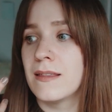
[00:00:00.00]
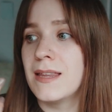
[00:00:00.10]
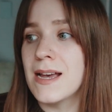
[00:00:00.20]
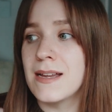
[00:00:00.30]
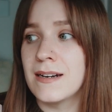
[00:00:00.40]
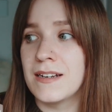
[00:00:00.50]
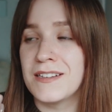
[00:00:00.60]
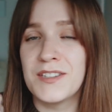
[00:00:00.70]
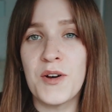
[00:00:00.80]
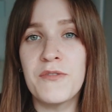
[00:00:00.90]
then
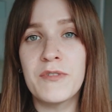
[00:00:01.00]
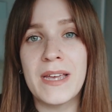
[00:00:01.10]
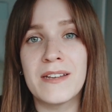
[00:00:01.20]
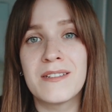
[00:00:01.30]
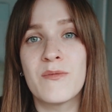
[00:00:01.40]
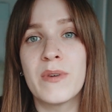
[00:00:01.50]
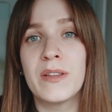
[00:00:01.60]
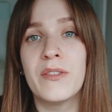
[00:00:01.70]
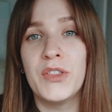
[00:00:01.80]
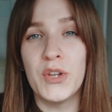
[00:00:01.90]
don't forget to
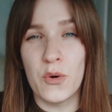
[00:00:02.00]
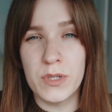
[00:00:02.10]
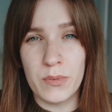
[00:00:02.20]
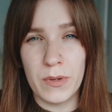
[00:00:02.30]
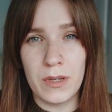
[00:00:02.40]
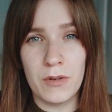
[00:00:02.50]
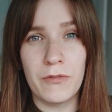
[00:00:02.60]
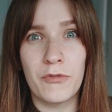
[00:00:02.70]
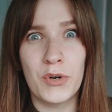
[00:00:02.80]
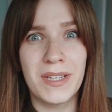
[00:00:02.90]
bring those with you
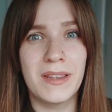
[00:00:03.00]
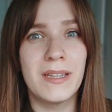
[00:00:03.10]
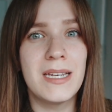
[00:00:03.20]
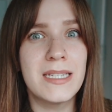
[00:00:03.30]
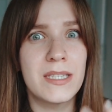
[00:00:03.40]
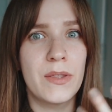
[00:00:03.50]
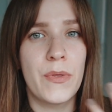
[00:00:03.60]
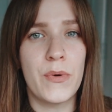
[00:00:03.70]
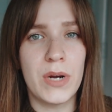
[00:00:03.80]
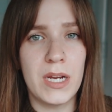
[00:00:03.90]
for at least
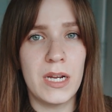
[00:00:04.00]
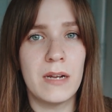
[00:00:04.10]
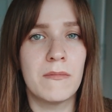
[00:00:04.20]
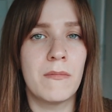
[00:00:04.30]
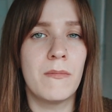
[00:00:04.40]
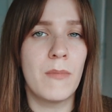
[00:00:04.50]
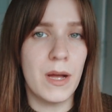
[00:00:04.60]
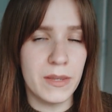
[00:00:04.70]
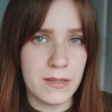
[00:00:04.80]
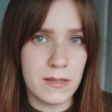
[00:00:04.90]
three
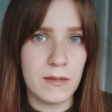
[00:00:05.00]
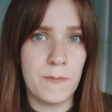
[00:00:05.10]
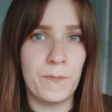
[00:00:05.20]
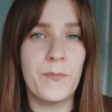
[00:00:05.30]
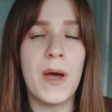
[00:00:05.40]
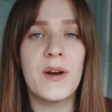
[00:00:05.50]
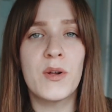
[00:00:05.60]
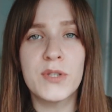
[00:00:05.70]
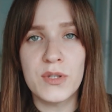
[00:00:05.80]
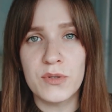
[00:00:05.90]
months but
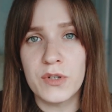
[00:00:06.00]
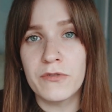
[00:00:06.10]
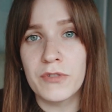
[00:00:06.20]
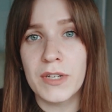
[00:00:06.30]
also don't